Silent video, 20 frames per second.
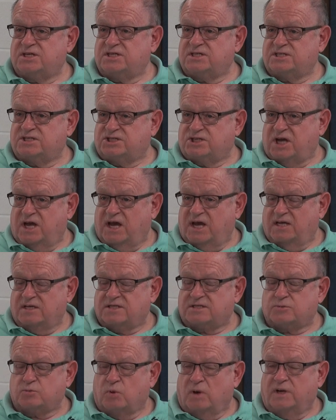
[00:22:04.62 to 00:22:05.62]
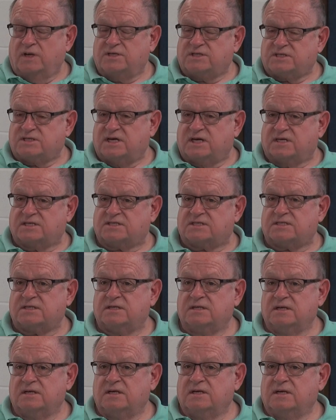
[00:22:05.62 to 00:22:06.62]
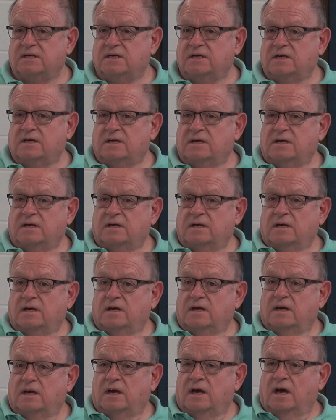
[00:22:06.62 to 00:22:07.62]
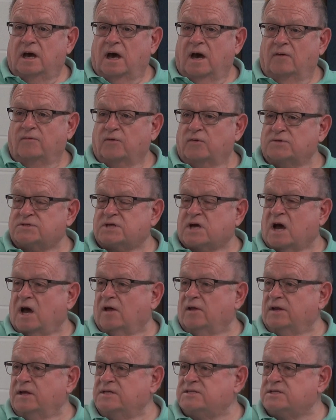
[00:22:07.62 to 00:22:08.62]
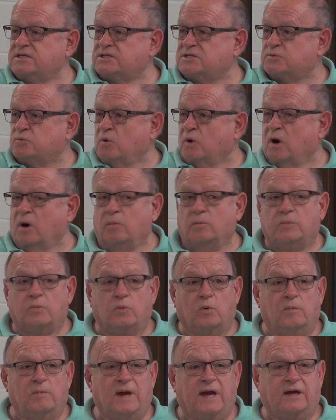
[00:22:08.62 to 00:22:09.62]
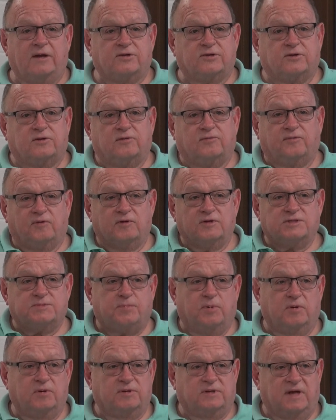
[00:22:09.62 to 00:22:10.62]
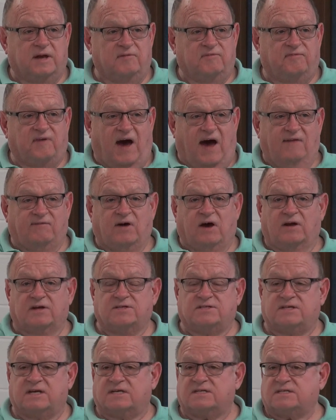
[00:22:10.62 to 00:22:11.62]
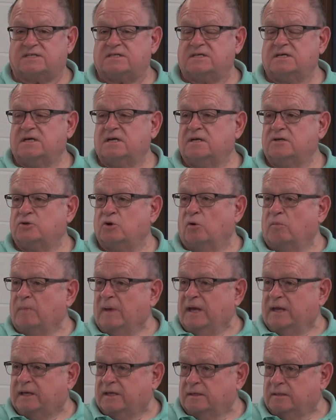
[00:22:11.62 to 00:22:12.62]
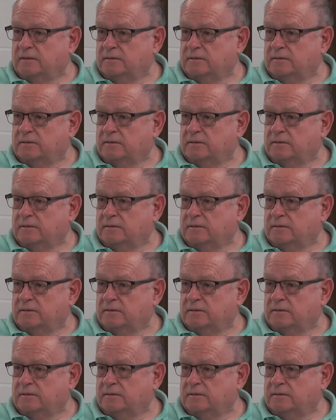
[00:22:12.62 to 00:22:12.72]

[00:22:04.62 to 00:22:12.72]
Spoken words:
chance, 1 in 6 of those colonies that swarm will make it to their first birthday. 5 out of 6 don't make it.